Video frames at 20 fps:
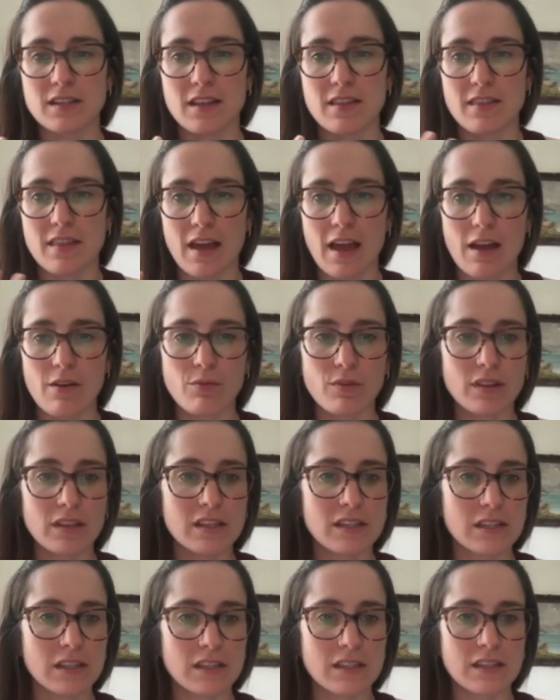And that
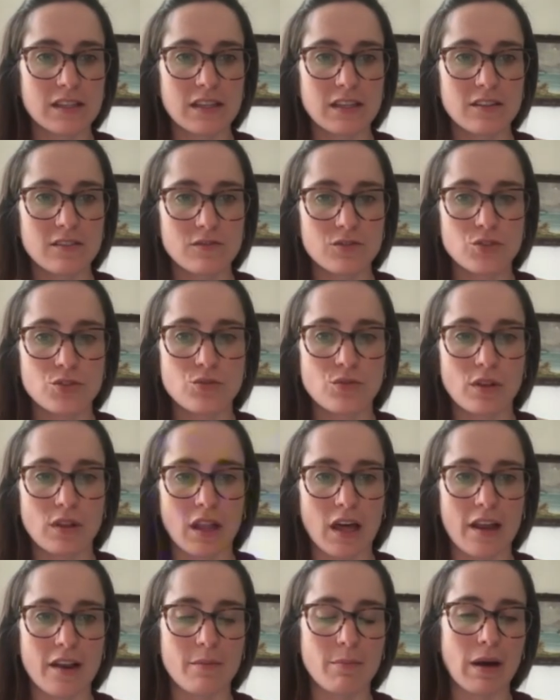really gives you a
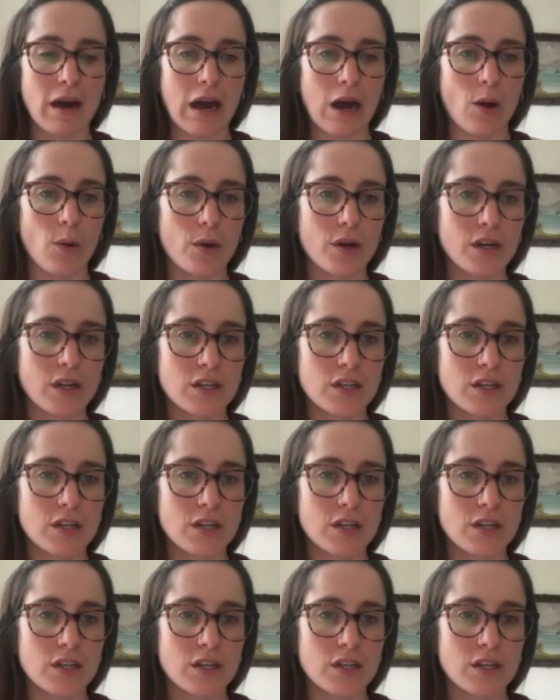lot of power